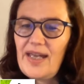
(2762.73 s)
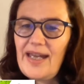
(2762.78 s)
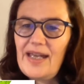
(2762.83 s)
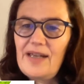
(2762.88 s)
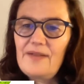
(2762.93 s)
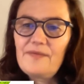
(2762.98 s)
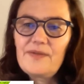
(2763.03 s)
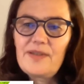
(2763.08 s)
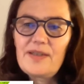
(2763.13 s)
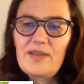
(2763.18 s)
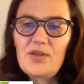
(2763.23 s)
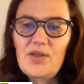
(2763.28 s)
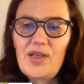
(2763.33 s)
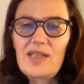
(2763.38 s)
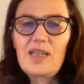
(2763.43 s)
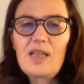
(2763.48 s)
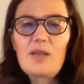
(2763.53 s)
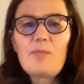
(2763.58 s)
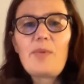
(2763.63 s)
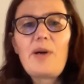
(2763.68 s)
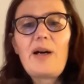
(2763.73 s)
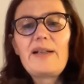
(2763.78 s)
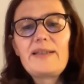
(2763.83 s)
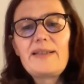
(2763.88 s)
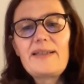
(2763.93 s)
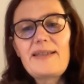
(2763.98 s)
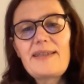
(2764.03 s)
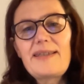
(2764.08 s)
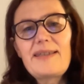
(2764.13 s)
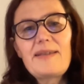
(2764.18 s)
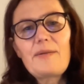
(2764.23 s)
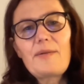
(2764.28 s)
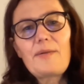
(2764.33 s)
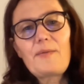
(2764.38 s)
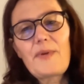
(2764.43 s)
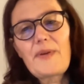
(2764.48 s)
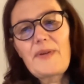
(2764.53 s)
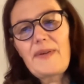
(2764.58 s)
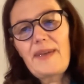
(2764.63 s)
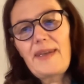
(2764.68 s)
have this gender bias
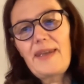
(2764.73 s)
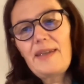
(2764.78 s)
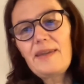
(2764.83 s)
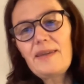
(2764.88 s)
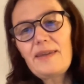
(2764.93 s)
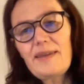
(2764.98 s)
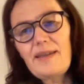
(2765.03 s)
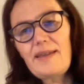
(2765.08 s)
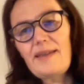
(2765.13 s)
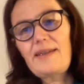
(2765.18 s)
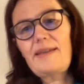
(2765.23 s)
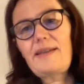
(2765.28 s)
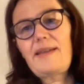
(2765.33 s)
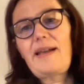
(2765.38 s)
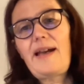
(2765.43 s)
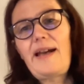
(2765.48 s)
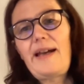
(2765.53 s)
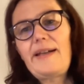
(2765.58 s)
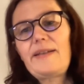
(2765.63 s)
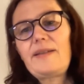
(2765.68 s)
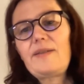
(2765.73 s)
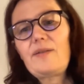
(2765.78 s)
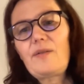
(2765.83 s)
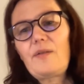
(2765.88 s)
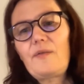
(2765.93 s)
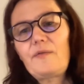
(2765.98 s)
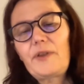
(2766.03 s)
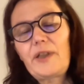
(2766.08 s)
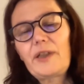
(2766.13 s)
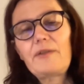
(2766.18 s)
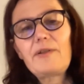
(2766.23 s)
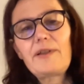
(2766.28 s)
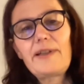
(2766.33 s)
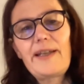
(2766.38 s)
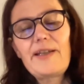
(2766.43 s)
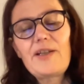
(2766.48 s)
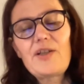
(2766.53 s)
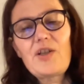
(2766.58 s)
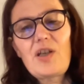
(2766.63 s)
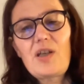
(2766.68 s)
within this kind of
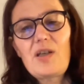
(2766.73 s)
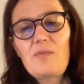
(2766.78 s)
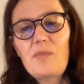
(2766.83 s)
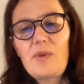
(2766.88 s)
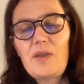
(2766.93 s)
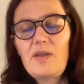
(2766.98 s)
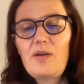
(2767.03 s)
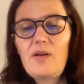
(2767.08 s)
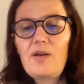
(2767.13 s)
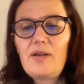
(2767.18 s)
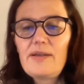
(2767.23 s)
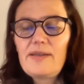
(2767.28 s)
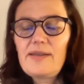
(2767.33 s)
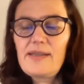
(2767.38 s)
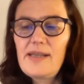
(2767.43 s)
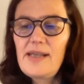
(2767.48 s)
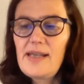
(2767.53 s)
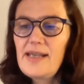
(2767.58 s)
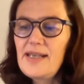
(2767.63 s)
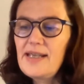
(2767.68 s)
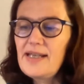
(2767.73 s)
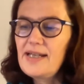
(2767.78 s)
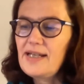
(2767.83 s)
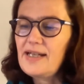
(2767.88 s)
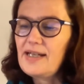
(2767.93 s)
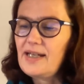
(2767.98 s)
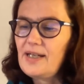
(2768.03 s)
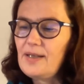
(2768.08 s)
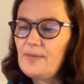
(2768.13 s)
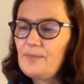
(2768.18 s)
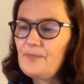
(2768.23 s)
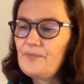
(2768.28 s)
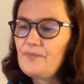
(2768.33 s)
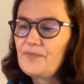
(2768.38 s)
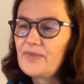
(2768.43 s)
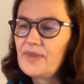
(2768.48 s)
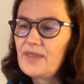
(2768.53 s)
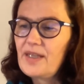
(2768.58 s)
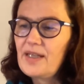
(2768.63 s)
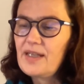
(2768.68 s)
regulation, because
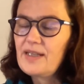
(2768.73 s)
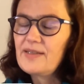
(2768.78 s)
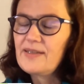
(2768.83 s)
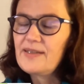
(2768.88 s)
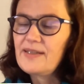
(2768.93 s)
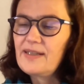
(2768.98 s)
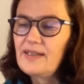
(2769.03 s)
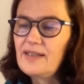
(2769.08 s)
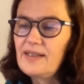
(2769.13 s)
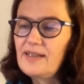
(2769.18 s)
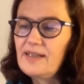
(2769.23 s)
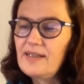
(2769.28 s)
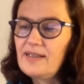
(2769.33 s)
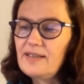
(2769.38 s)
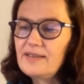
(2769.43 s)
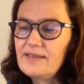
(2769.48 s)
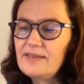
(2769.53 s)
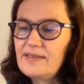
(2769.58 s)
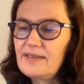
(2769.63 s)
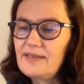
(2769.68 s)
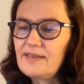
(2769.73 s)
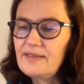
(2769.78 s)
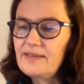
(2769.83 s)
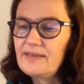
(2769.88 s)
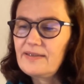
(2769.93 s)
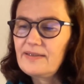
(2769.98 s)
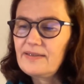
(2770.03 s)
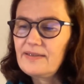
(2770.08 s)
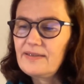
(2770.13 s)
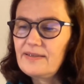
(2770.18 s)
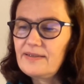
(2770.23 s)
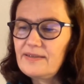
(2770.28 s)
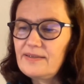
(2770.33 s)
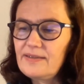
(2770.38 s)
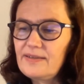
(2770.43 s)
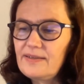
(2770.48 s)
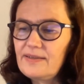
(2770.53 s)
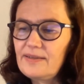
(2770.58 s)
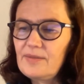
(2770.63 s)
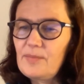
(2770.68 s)
the
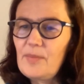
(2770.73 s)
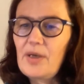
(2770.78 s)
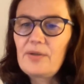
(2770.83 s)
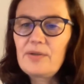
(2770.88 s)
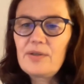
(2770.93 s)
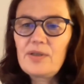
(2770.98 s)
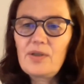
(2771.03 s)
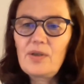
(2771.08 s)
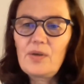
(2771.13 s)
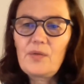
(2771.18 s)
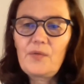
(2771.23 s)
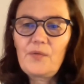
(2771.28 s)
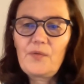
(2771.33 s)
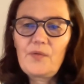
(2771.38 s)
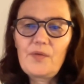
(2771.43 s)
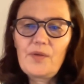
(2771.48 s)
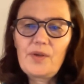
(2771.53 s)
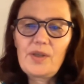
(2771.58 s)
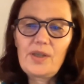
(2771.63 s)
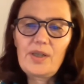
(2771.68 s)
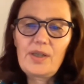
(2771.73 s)
amount of